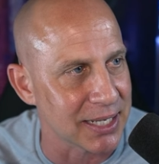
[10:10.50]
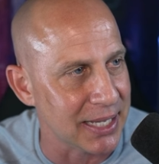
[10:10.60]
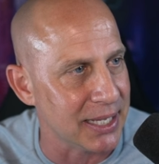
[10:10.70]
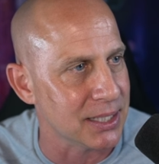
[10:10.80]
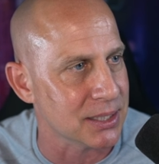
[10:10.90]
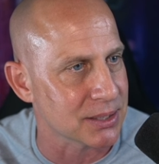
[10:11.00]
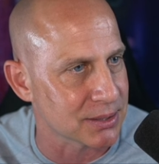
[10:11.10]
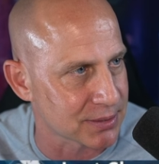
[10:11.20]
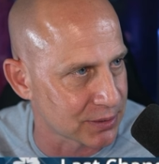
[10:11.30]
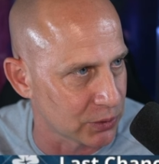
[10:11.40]
to end
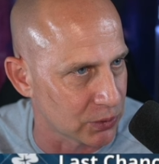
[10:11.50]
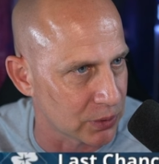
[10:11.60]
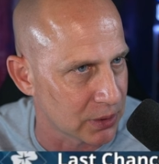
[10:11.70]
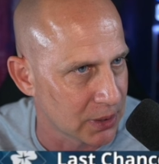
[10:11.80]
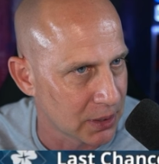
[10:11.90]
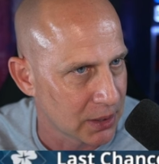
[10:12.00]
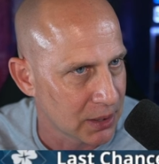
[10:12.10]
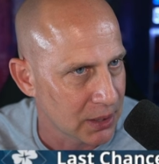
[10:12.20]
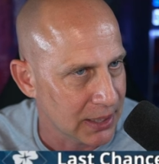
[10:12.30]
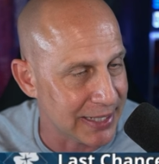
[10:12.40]
soon
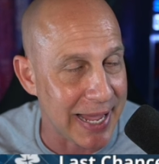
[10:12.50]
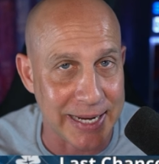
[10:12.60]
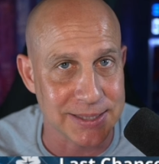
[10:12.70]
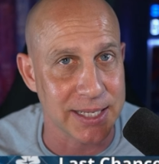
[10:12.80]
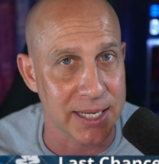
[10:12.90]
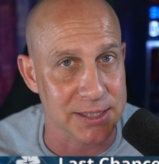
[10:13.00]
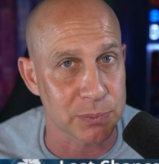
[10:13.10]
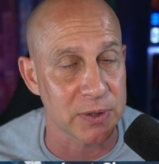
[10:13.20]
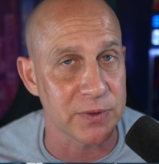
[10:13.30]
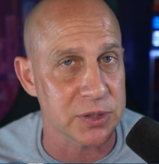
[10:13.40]
in eight days.
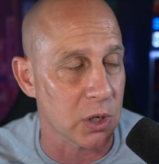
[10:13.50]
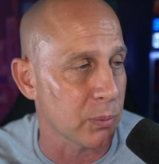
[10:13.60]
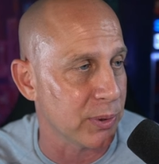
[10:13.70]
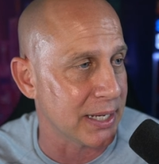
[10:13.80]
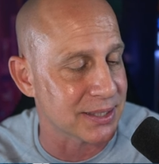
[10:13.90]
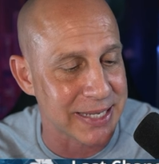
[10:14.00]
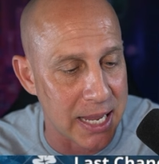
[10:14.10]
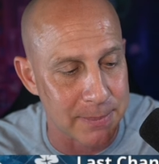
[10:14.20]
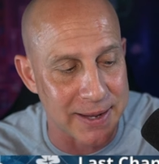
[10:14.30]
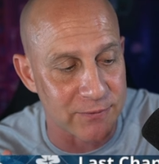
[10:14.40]
But if you start playing this
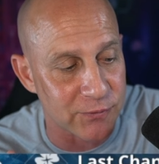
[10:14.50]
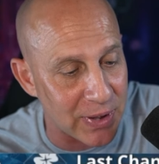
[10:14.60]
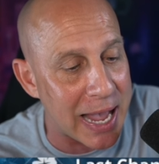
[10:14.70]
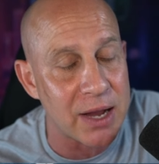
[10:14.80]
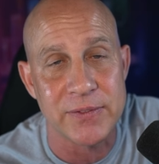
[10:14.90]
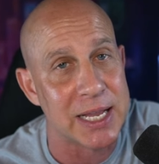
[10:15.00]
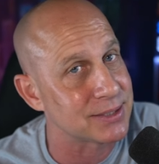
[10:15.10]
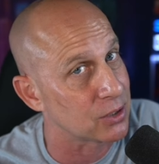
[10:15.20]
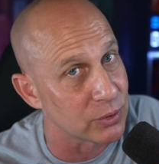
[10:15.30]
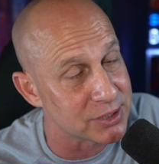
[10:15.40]
game in five
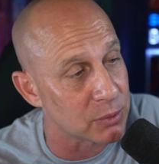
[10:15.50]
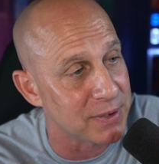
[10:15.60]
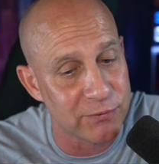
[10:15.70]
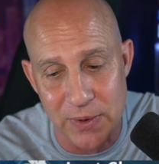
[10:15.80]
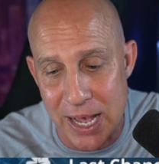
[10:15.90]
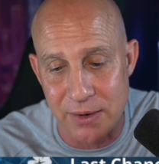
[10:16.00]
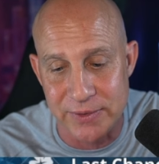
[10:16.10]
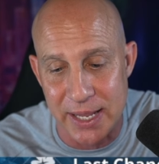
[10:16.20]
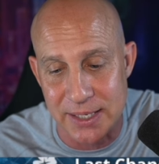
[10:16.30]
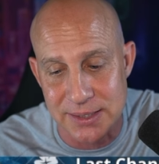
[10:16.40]
days, it only took me five
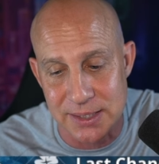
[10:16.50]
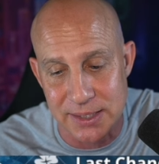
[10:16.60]
days to